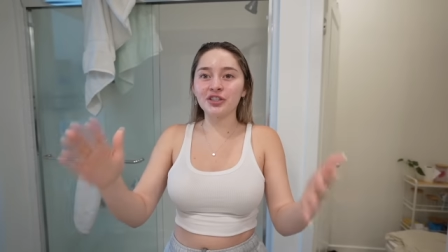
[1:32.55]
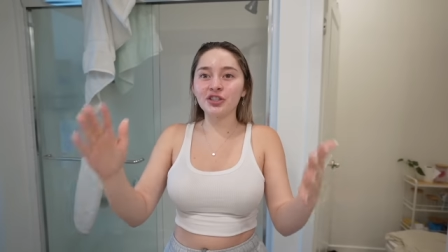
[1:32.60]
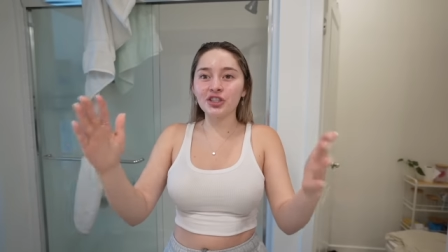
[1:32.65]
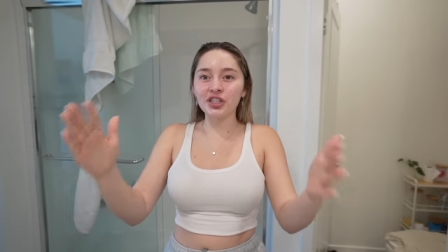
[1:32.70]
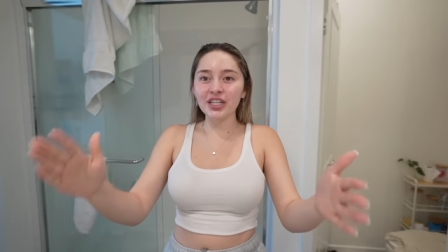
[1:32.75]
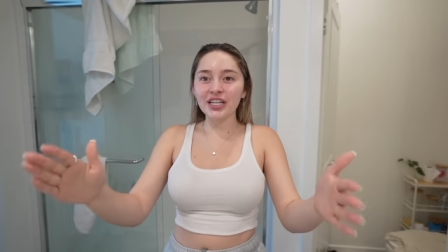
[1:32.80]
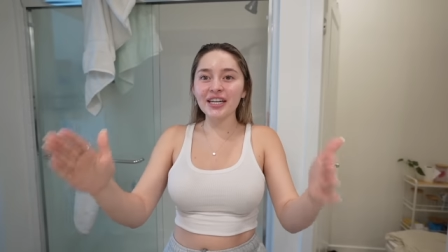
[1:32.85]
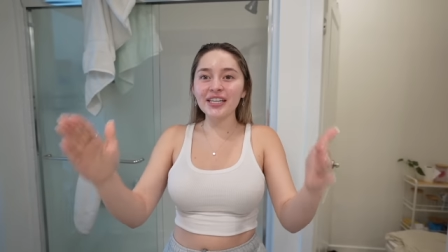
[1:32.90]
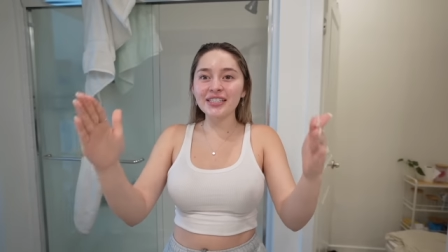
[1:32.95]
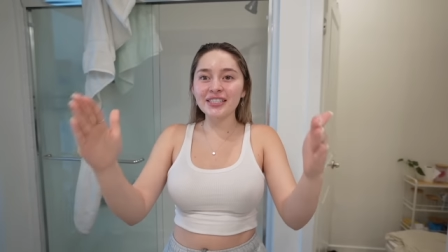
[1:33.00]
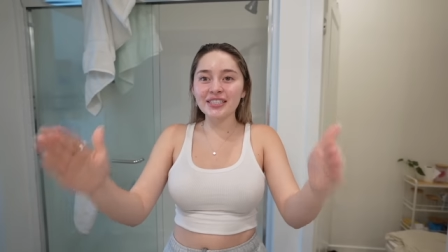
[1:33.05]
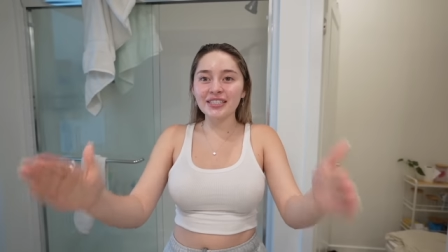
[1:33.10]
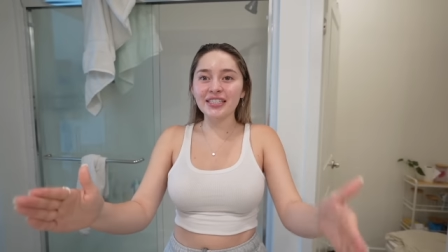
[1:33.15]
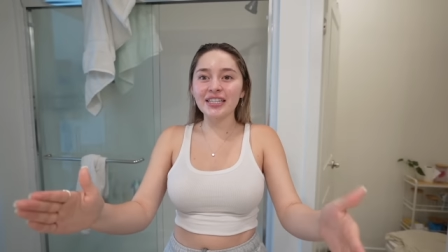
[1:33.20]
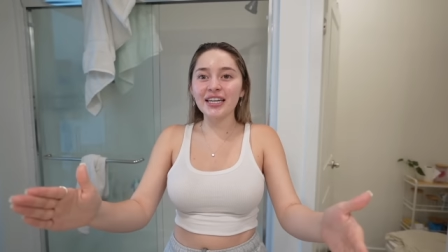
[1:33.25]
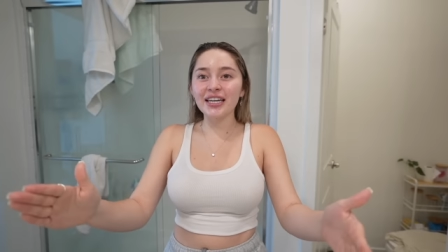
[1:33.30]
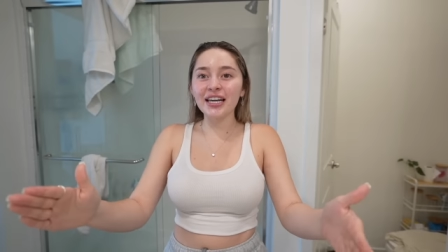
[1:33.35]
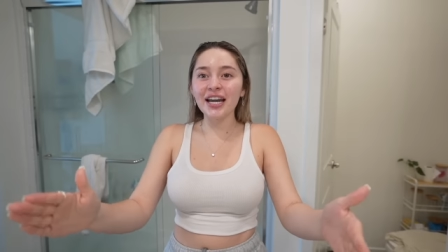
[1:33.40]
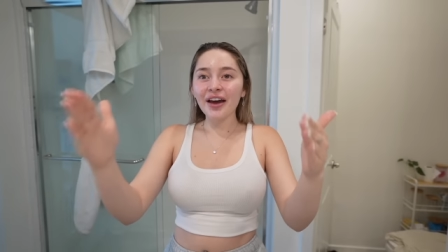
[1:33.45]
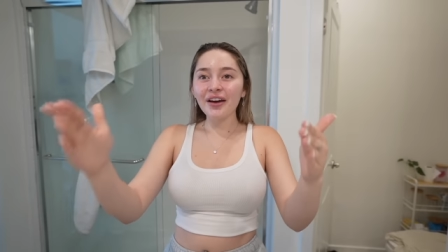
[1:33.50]
She has
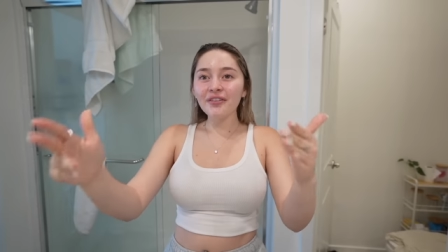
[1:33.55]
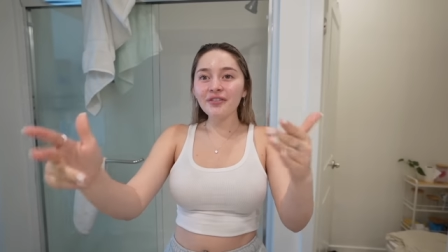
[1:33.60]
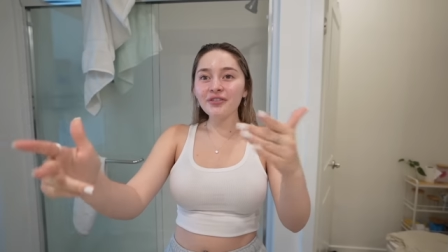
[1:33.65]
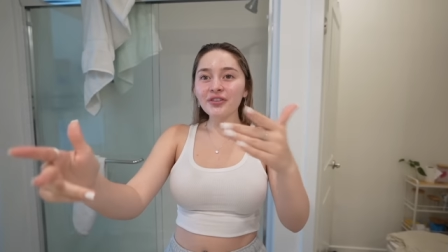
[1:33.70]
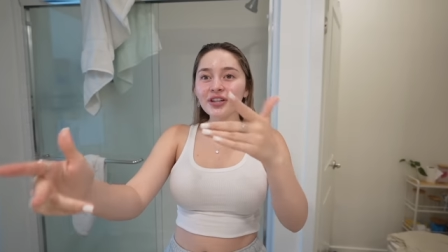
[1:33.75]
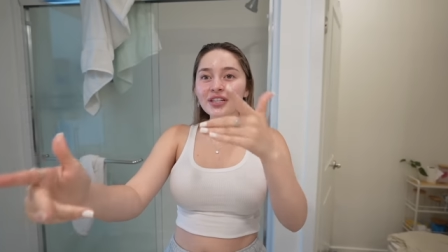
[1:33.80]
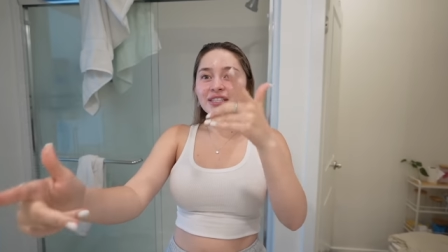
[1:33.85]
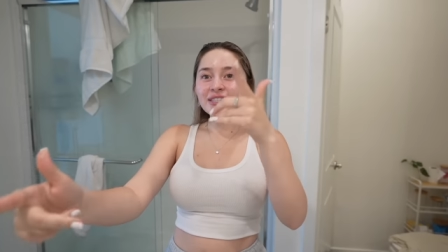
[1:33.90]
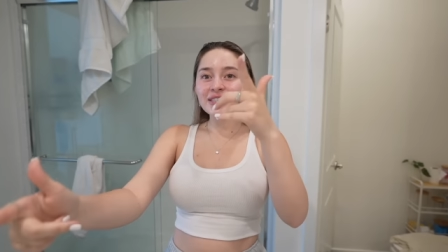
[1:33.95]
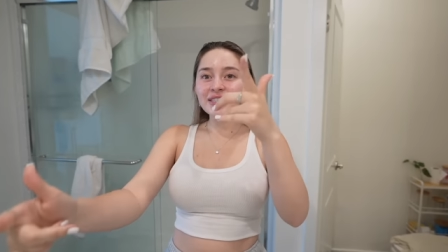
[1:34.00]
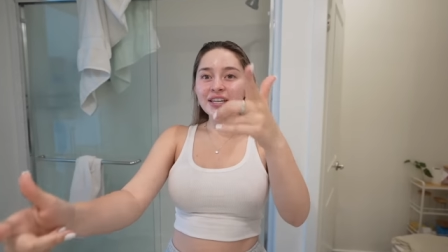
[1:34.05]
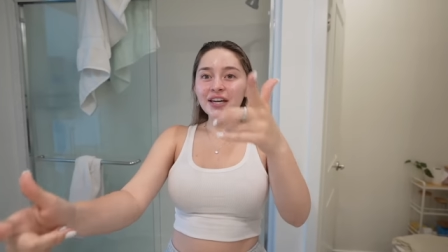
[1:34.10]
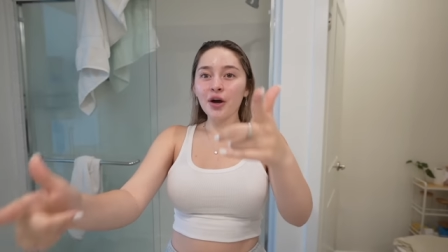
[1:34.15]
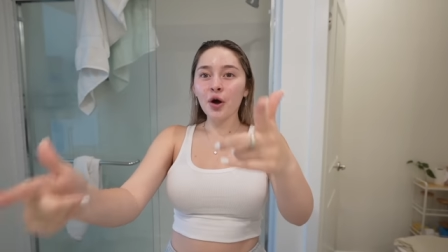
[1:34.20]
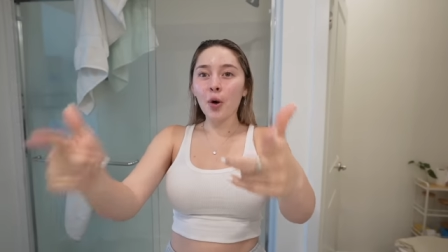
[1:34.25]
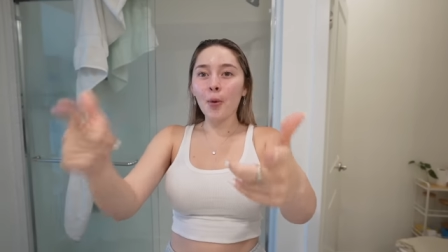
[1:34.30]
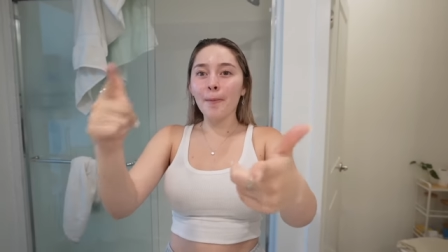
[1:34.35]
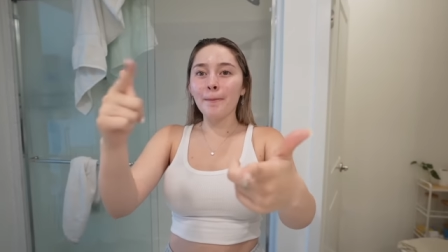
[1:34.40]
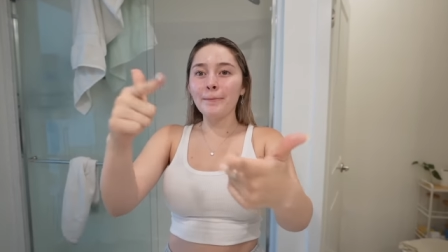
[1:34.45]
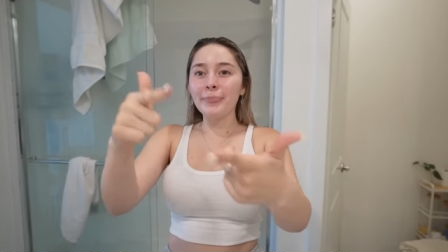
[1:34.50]
seen every
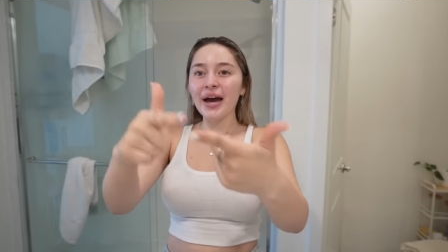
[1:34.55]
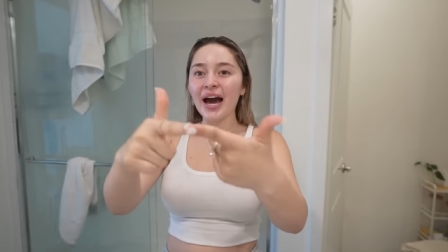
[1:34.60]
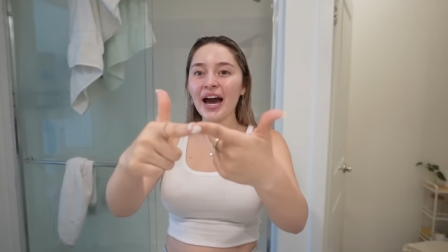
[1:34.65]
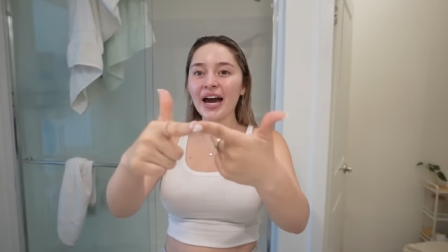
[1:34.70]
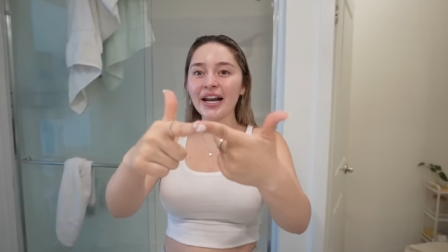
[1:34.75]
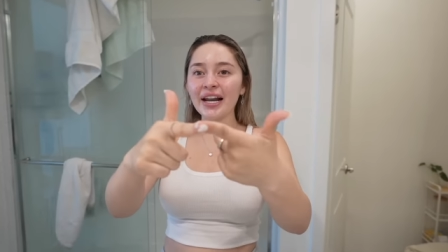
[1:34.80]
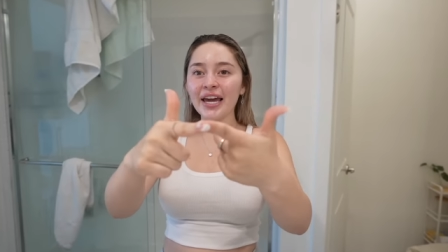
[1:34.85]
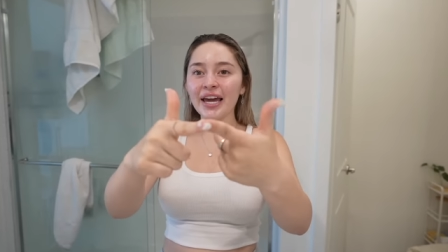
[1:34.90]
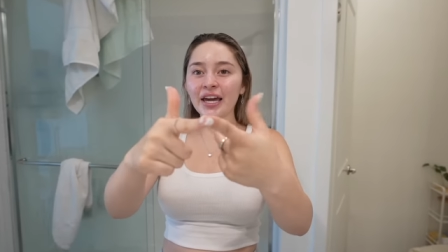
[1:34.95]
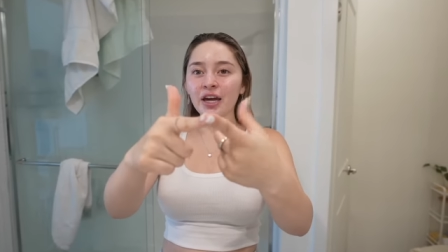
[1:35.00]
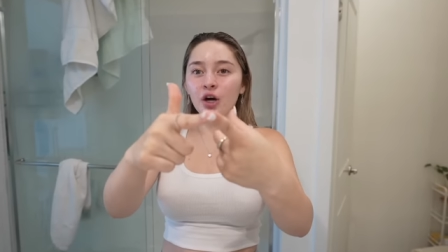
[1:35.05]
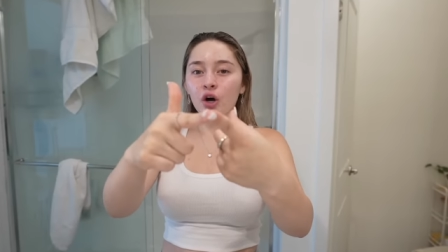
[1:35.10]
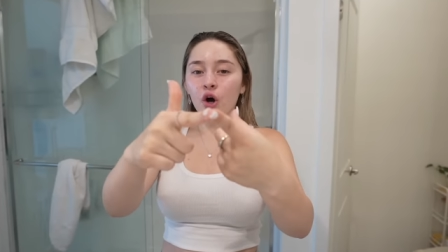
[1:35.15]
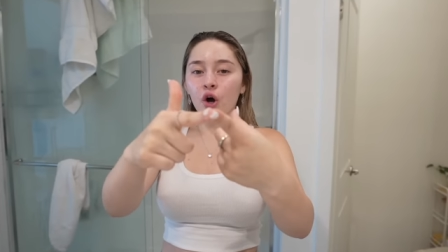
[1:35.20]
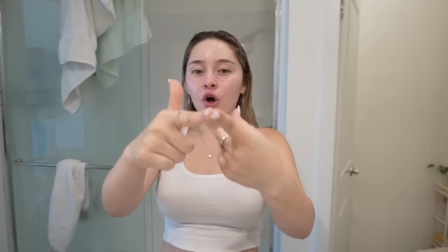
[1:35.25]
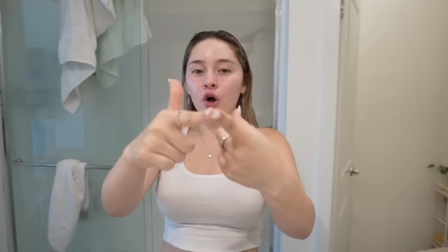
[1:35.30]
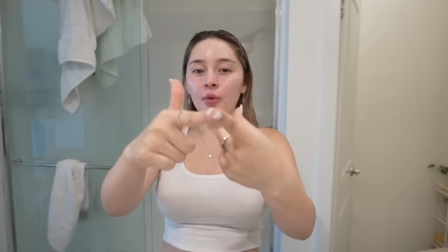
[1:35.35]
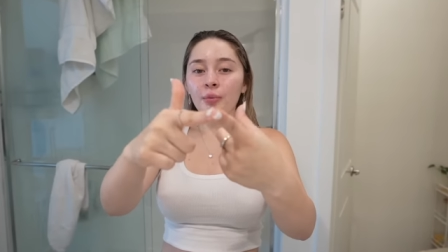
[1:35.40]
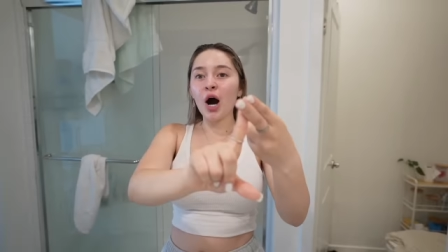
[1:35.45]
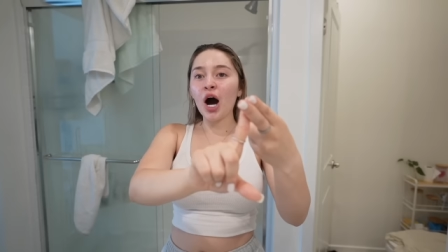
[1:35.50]
single bad
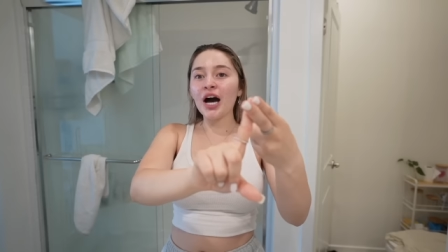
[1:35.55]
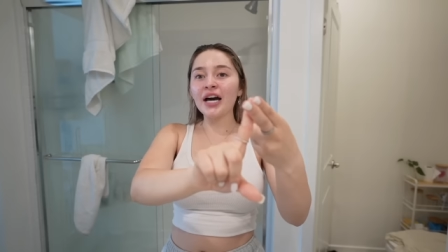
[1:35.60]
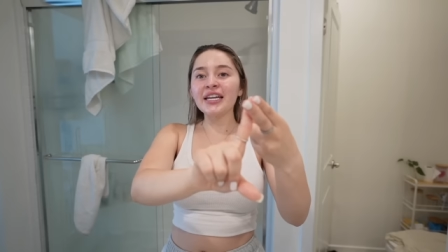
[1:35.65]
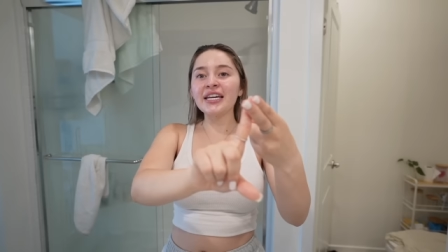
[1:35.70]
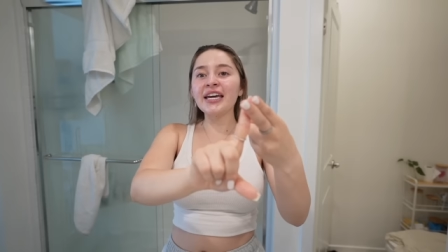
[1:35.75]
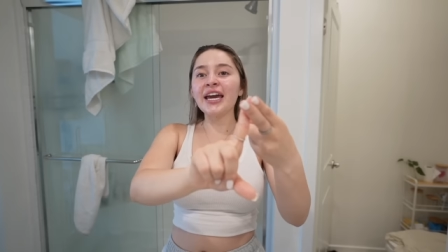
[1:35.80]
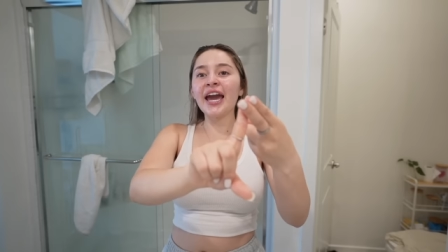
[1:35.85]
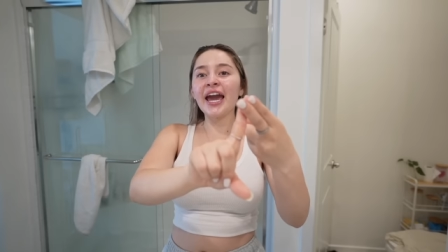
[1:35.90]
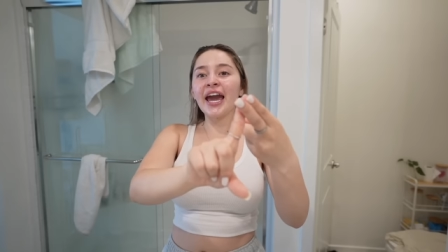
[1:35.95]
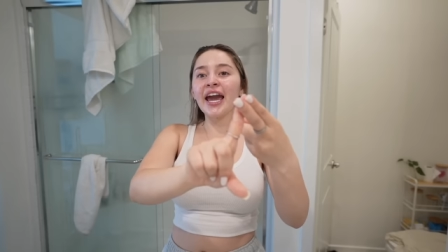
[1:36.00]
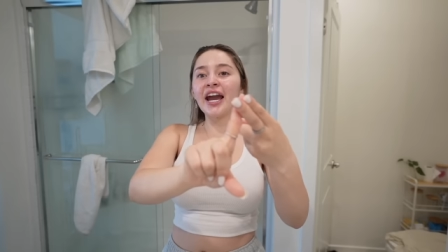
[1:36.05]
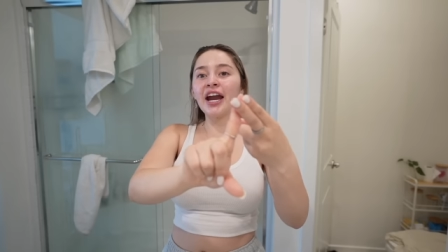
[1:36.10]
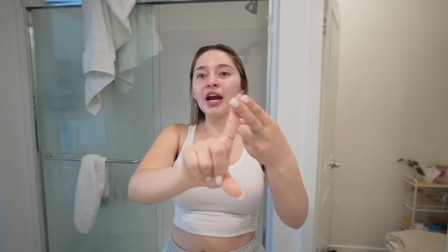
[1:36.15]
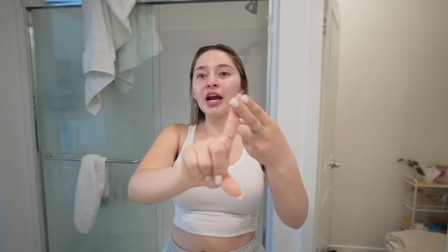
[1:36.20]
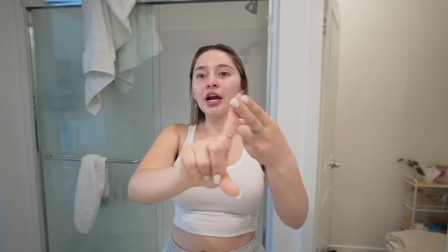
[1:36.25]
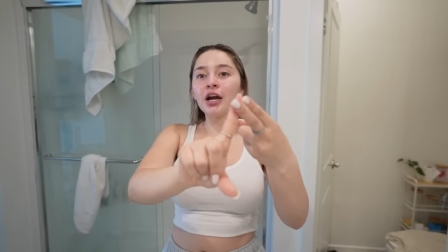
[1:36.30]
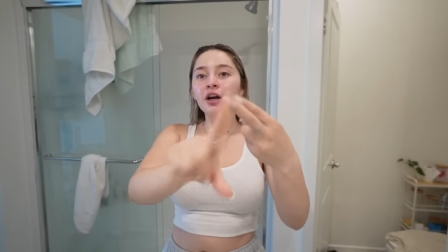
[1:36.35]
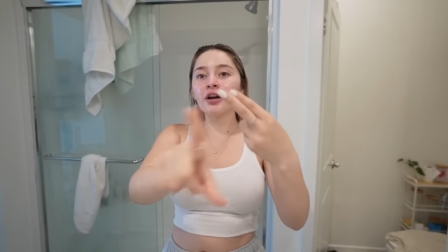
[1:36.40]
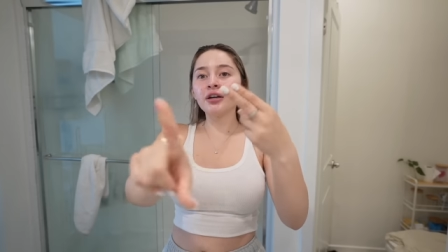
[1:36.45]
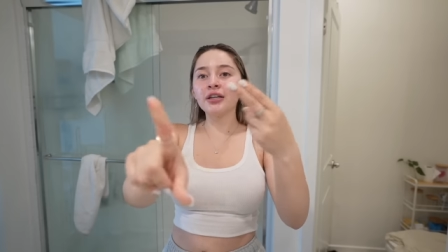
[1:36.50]
angle, body
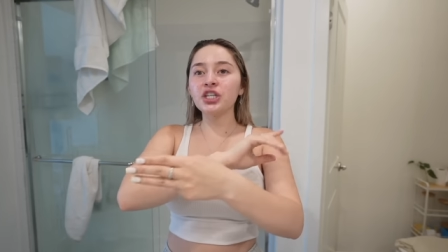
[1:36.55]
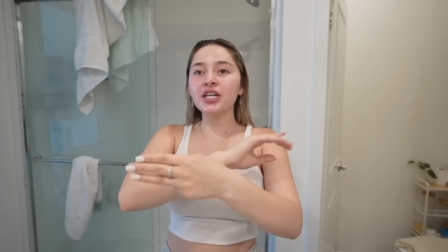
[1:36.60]
hair.